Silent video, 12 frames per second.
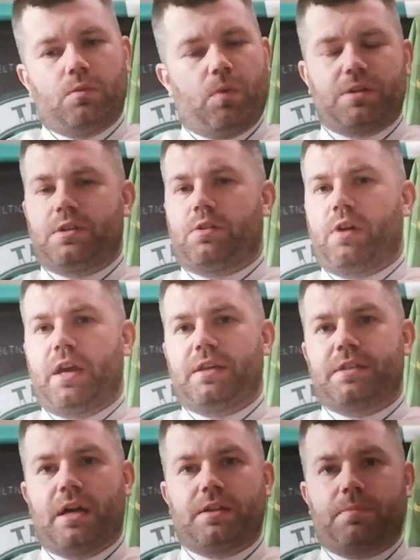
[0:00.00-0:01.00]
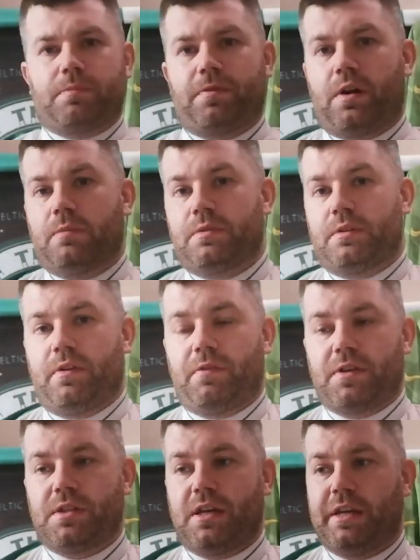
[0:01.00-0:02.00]
wasn't the greatest Celtic performance I've
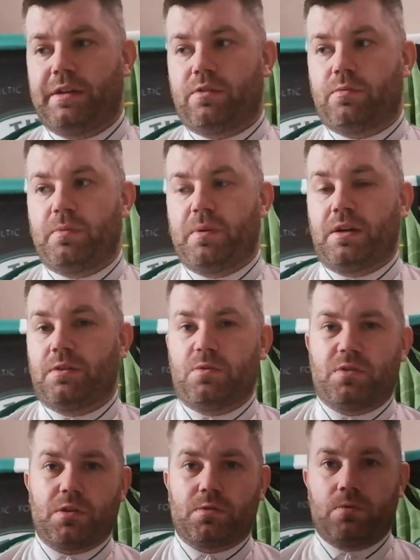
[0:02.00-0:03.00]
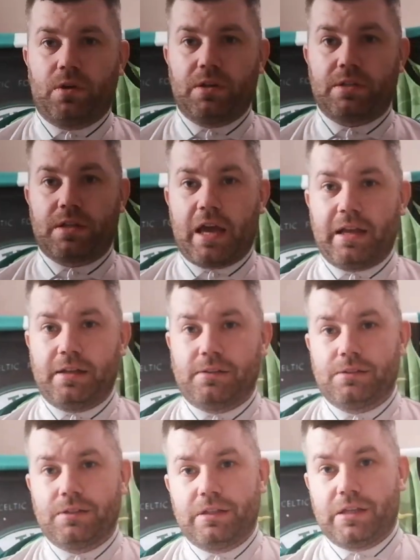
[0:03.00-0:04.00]
ever seen, to be honest, which is quite
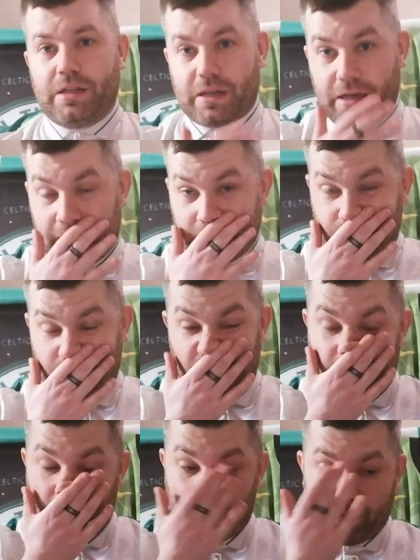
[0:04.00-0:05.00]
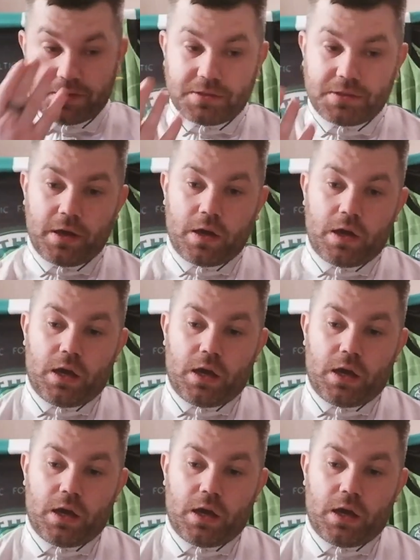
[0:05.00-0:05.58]
stale as a performance.